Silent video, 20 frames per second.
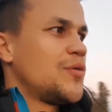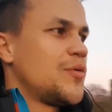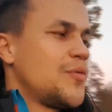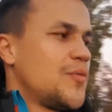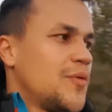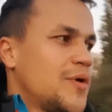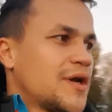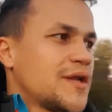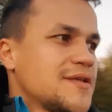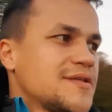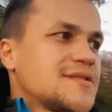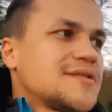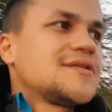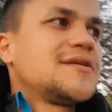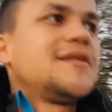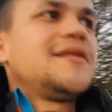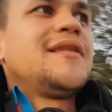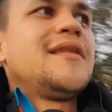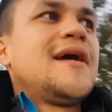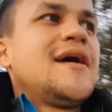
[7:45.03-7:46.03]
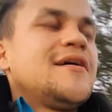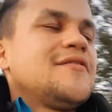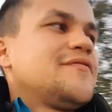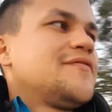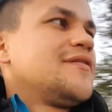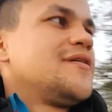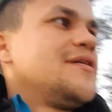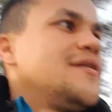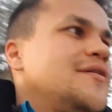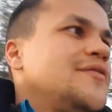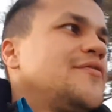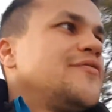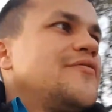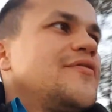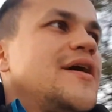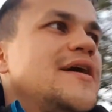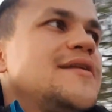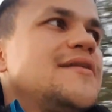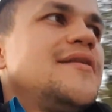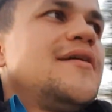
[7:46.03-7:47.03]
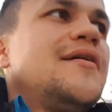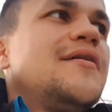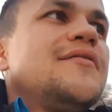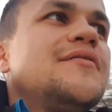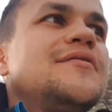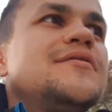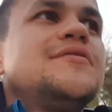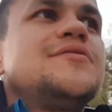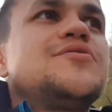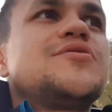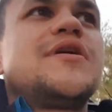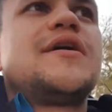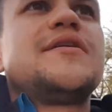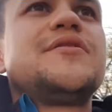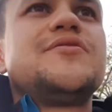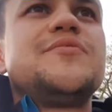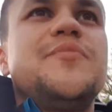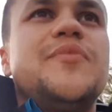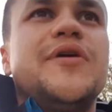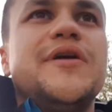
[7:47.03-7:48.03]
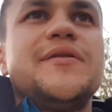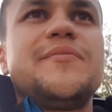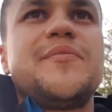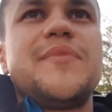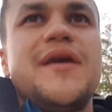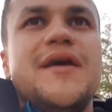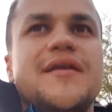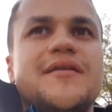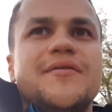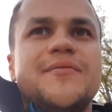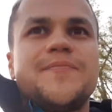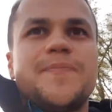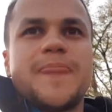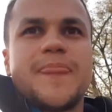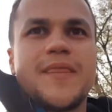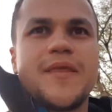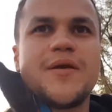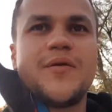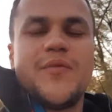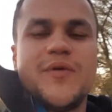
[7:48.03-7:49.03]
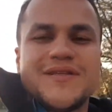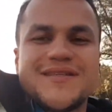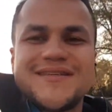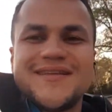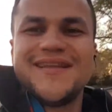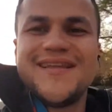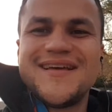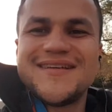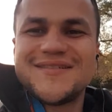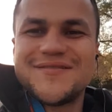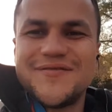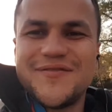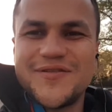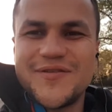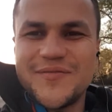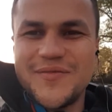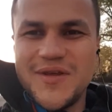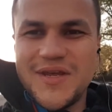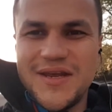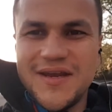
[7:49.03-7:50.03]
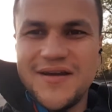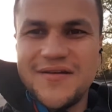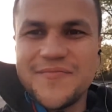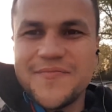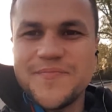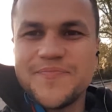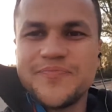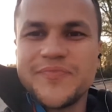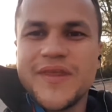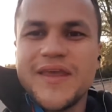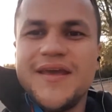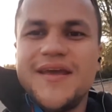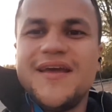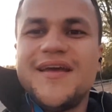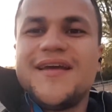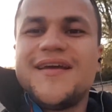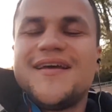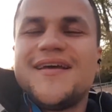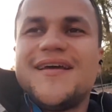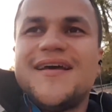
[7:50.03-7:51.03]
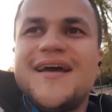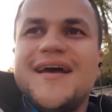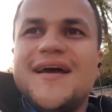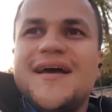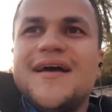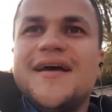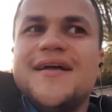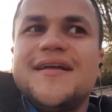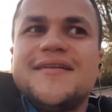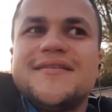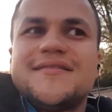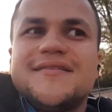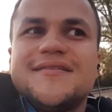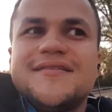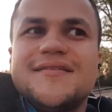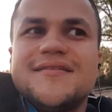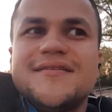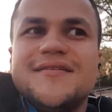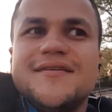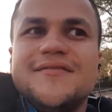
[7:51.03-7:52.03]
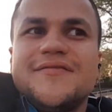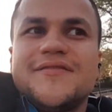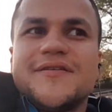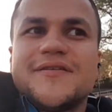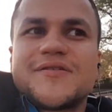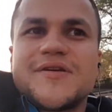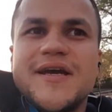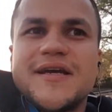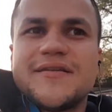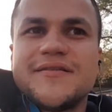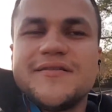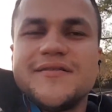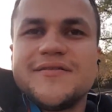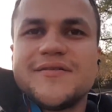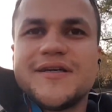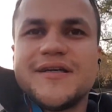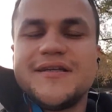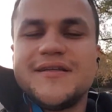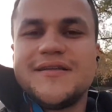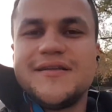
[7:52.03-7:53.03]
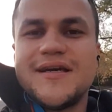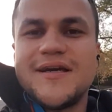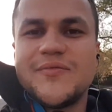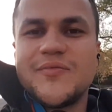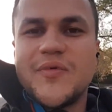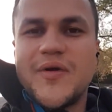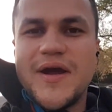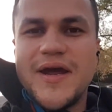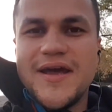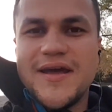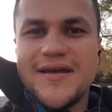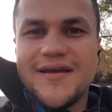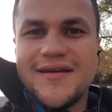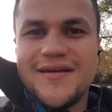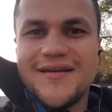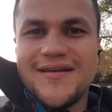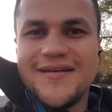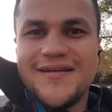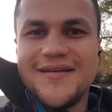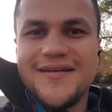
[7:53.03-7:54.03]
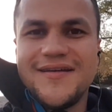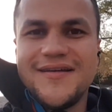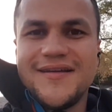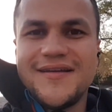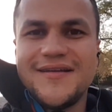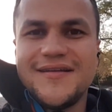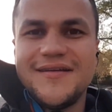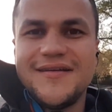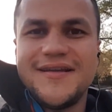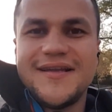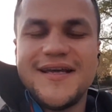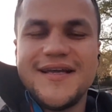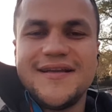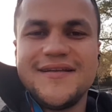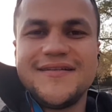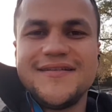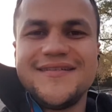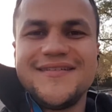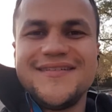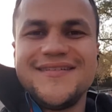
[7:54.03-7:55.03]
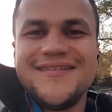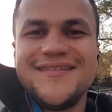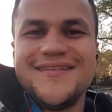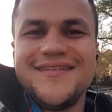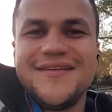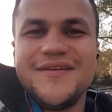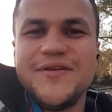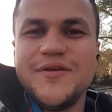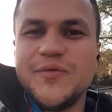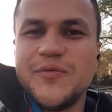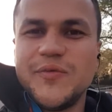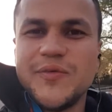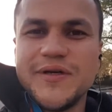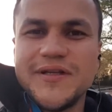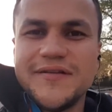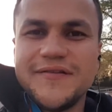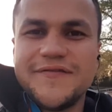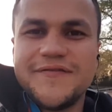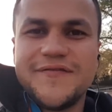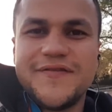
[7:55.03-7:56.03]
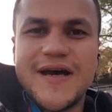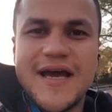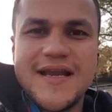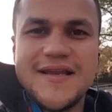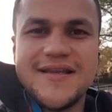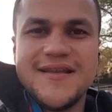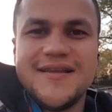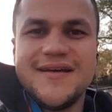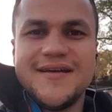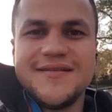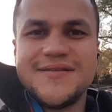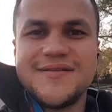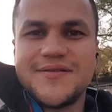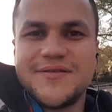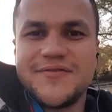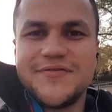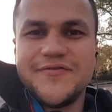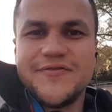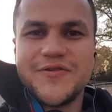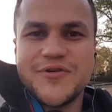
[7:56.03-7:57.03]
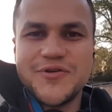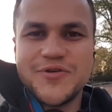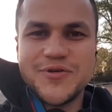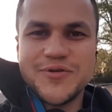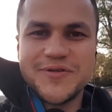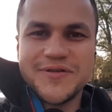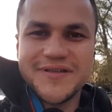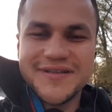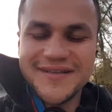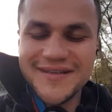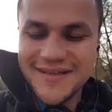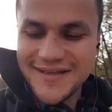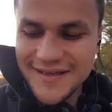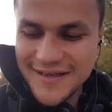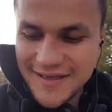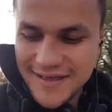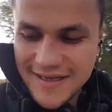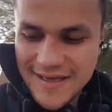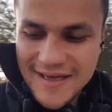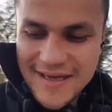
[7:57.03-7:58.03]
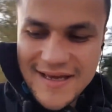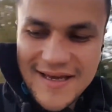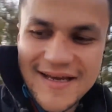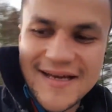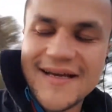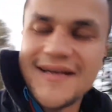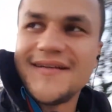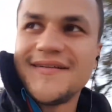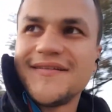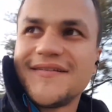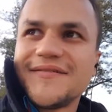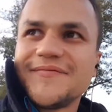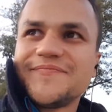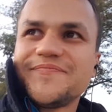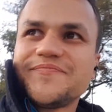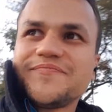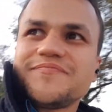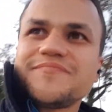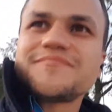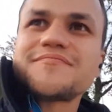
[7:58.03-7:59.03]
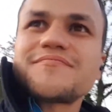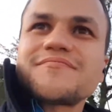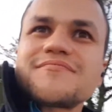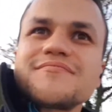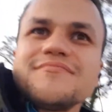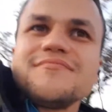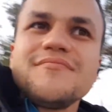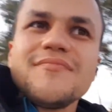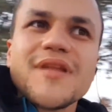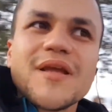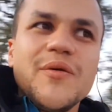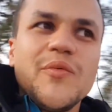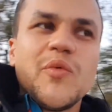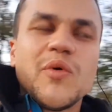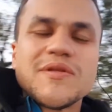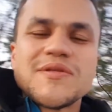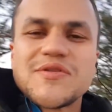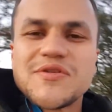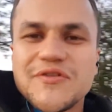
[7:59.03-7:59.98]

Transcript: what is life right now trying to point me at? What's the lesson for me here? And if you're trying to look at it that way, then you will find an answer for sure. And once